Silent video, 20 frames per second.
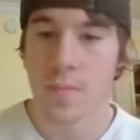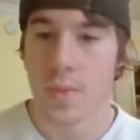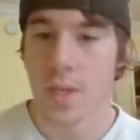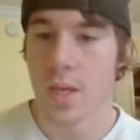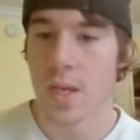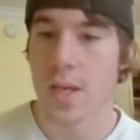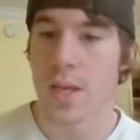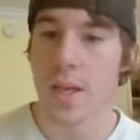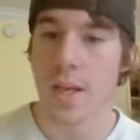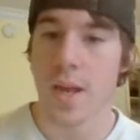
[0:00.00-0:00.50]

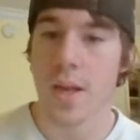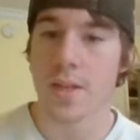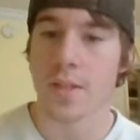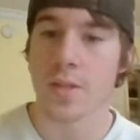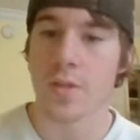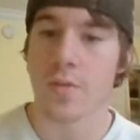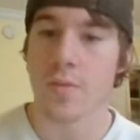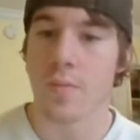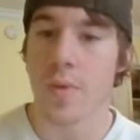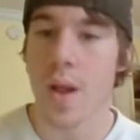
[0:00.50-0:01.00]
He cannot
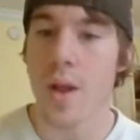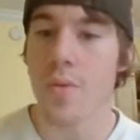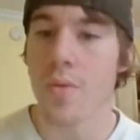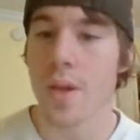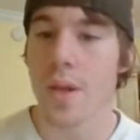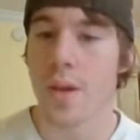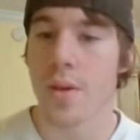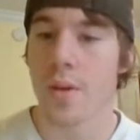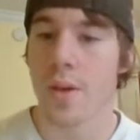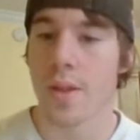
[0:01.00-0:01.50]
surround
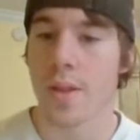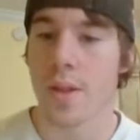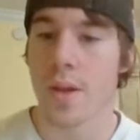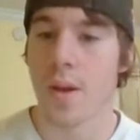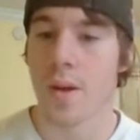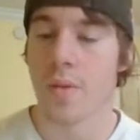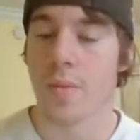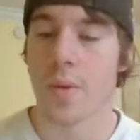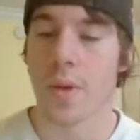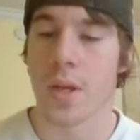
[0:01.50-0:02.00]
kill it
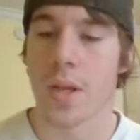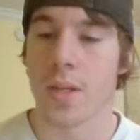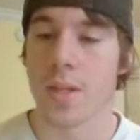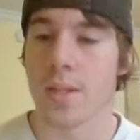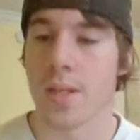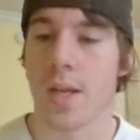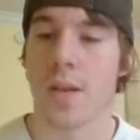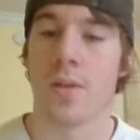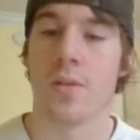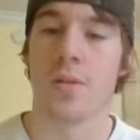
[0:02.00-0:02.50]
though, because
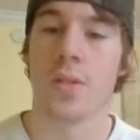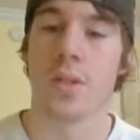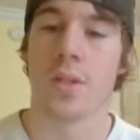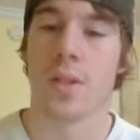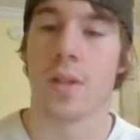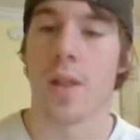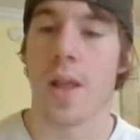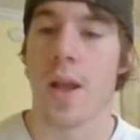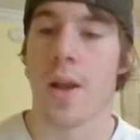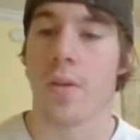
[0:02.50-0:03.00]
that'll just
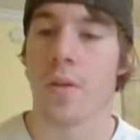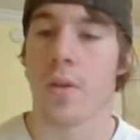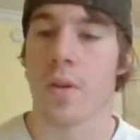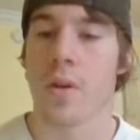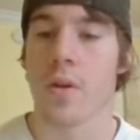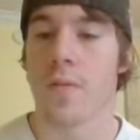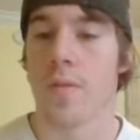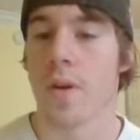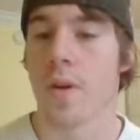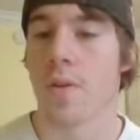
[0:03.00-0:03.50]
allow
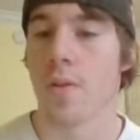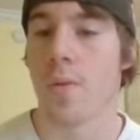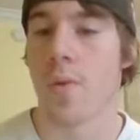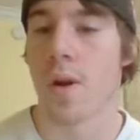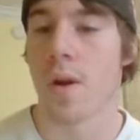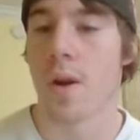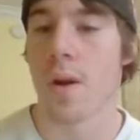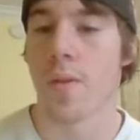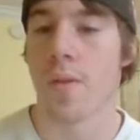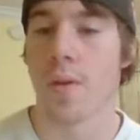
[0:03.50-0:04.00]
Gardevoir to
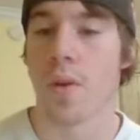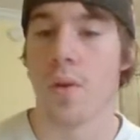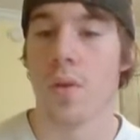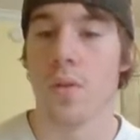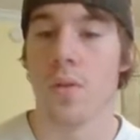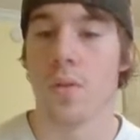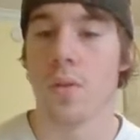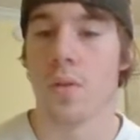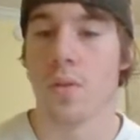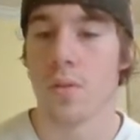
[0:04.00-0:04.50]
walk on the
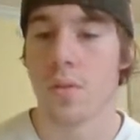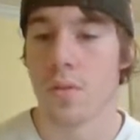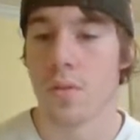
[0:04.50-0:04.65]
goal.